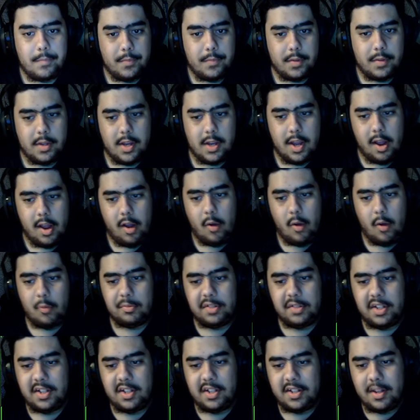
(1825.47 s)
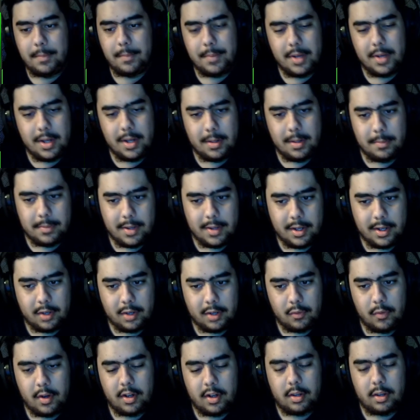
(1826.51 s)
Yeah, only the beam that
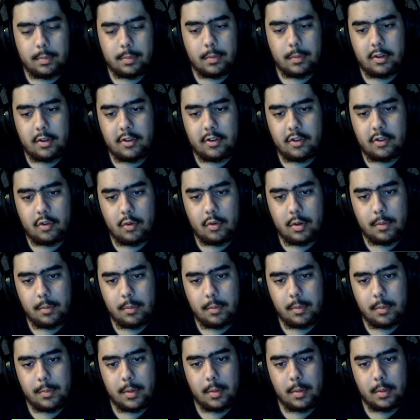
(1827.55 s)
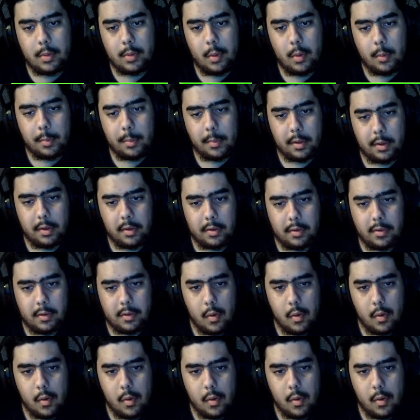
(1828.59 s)
corresponds to it would be able to open it.